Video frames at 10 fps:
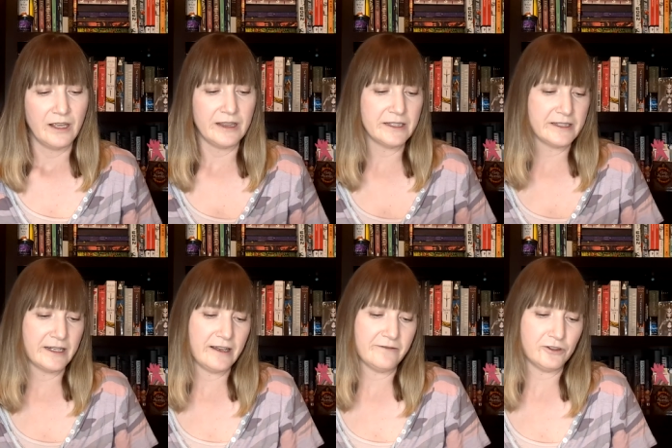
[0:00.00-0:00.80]
In the
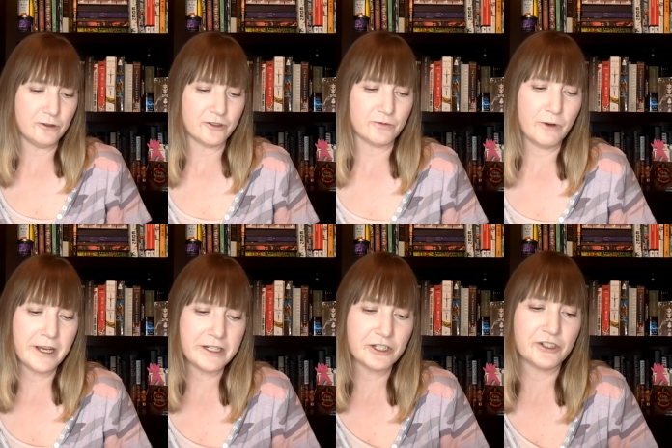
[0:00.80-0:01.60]
city of Lord's
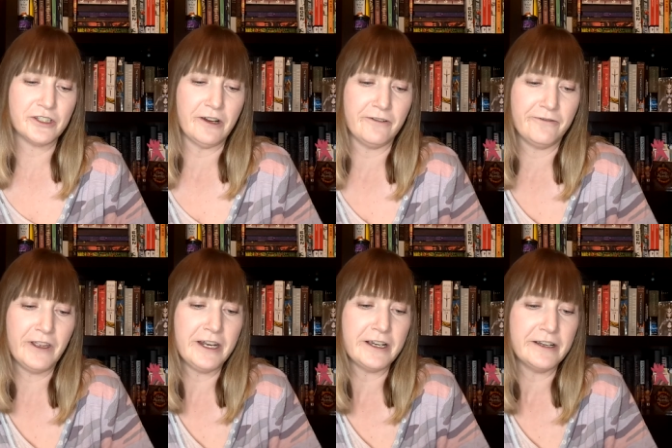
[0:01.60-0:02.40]
Reach,
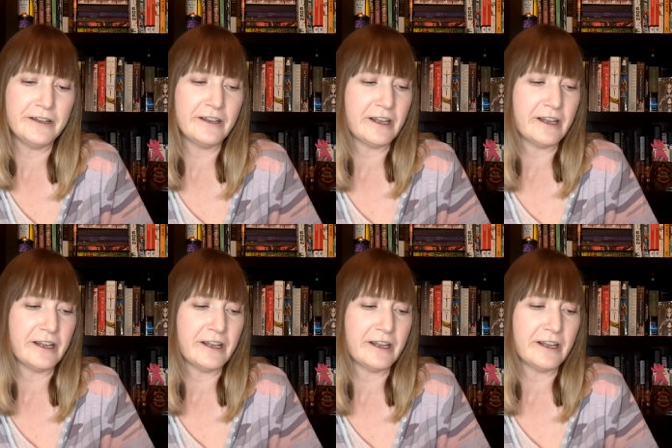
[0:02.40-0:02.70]
Serafina,